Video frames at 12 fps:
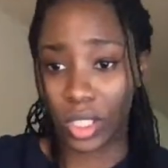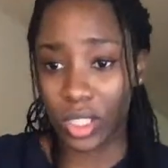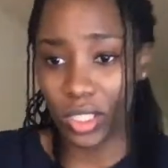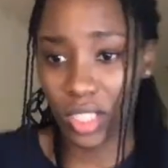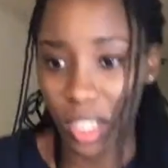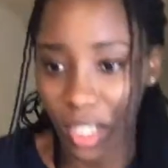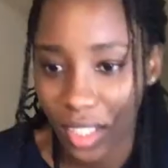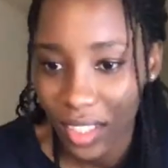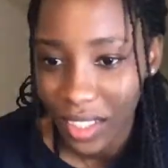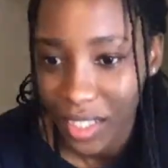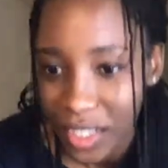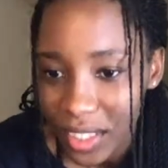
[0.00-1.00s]

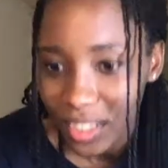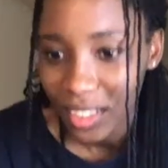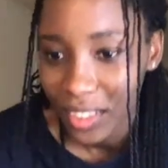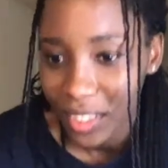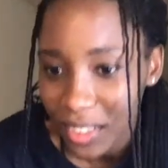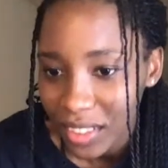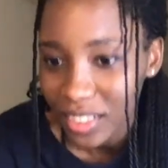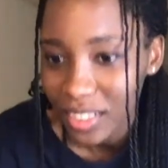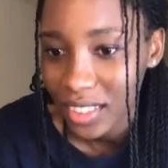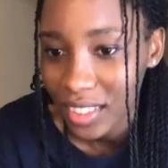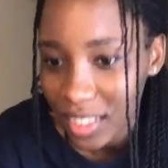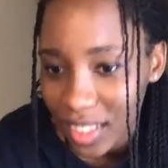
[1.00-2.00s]

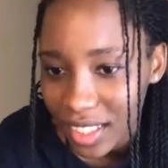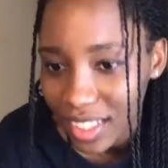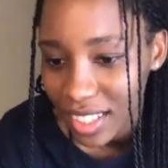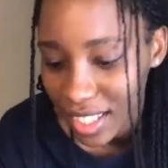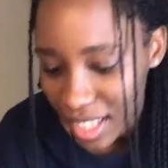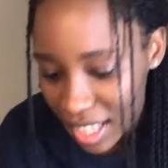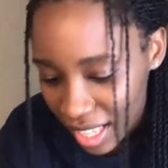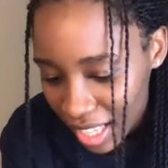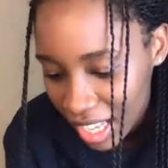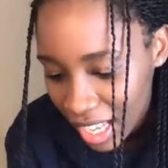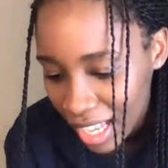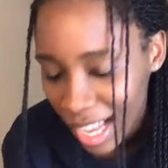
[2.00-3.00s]
Okay.
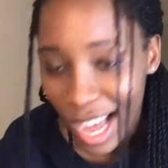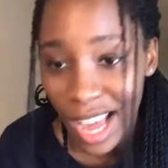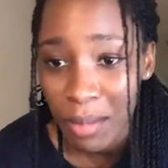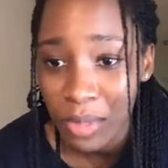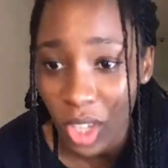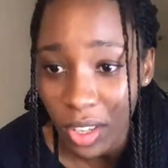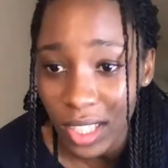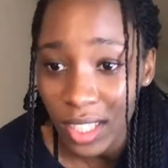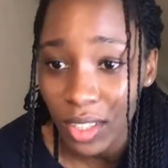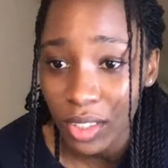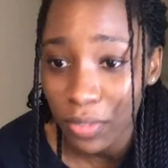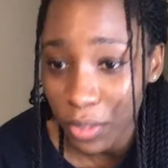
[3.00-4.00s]
I'm
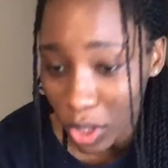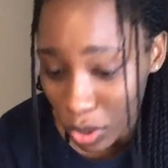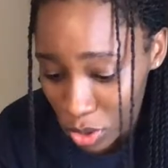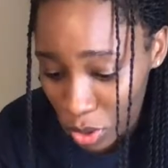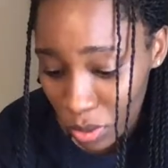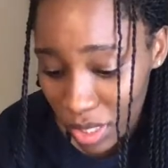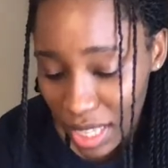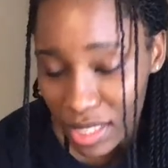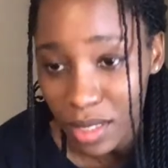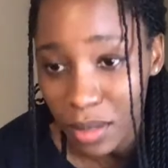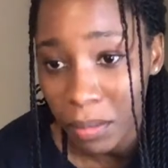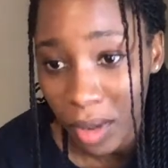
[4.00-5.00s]
sorry for those who
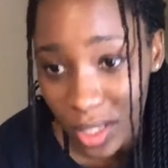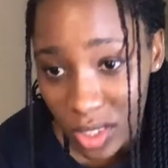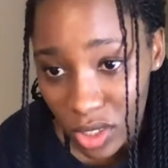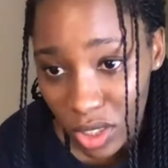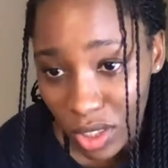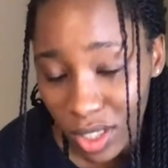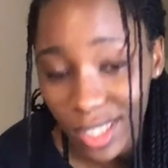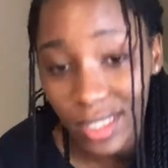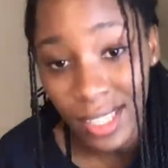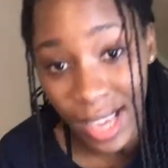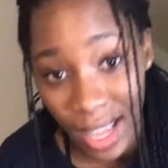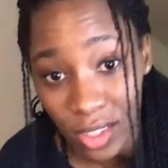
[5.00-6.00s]
guessed monster.
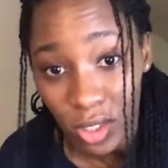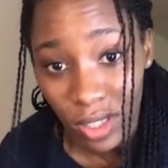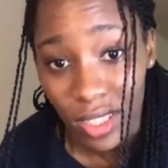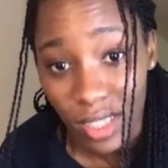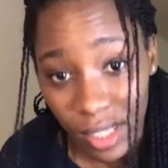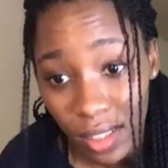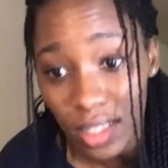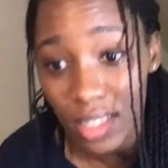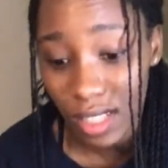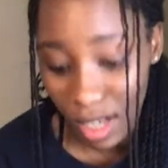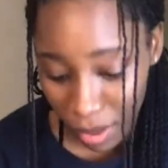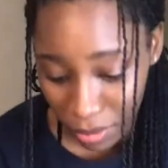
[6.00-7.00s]
The answer is Kill
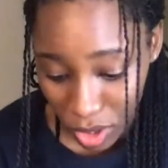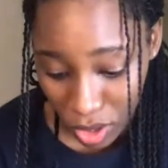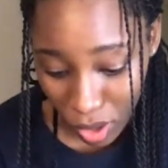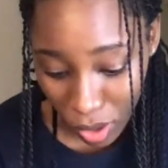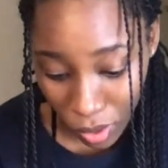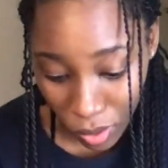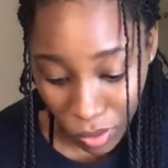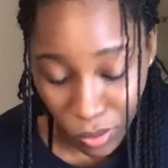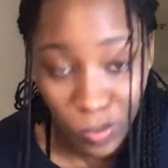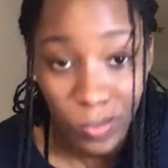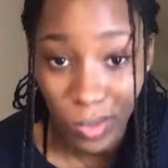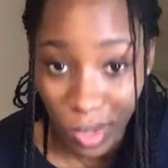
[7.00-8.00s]
This Love. So
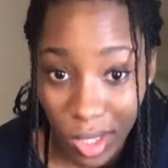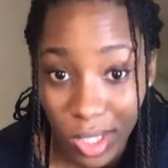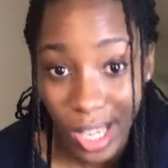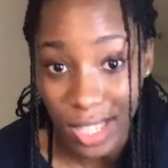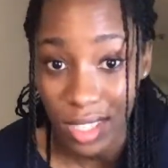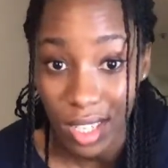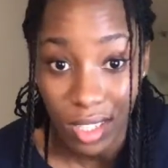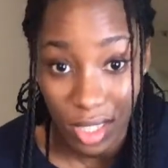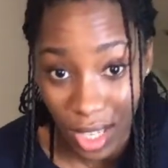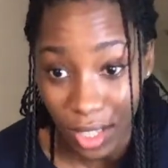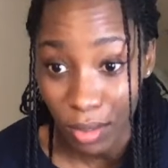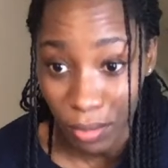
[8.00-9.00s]
you guys need to
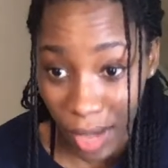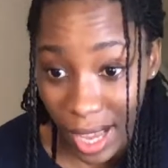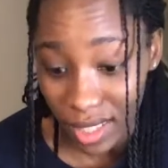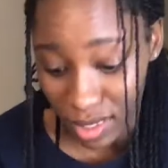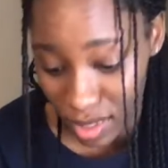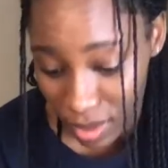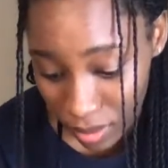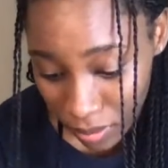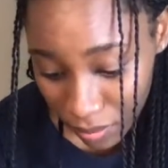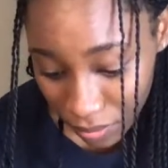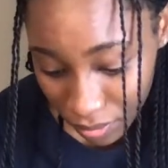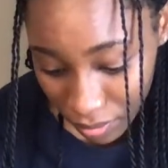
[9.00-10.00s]
check your facts.
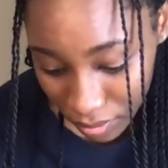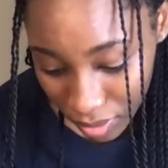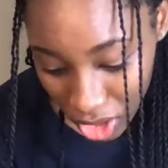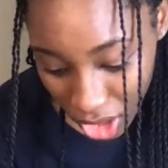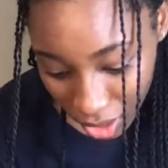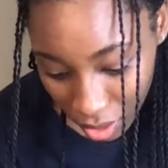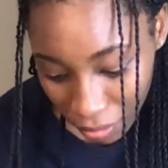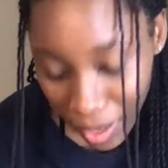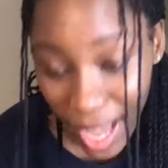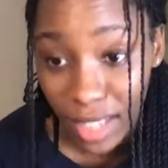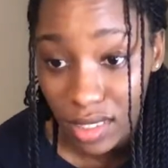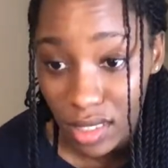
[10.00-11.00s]
Check your
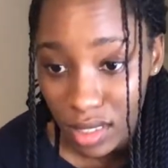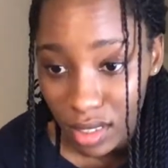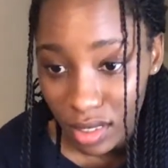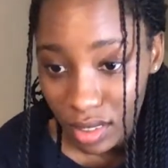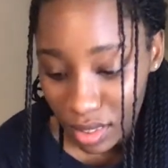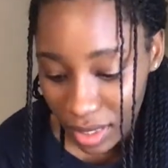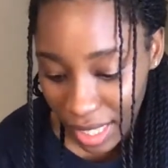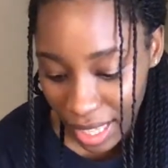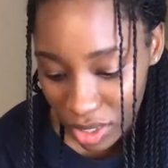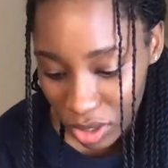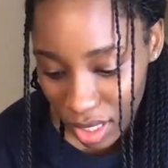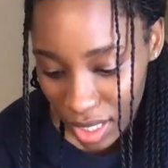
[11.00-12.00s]
facts. The
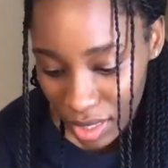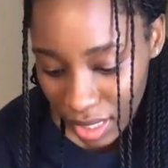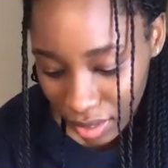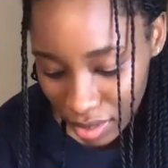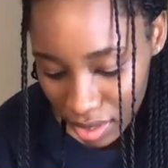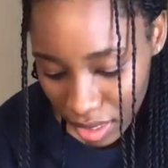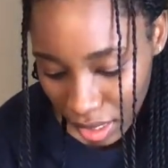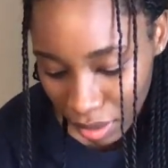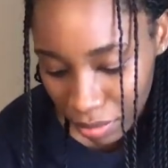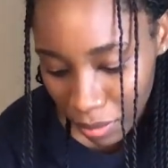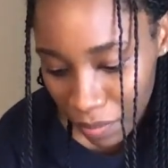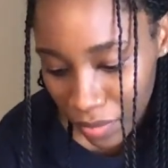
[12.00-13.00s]
answer is Kill This
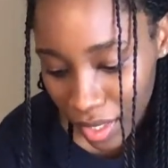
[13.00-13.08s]
Love.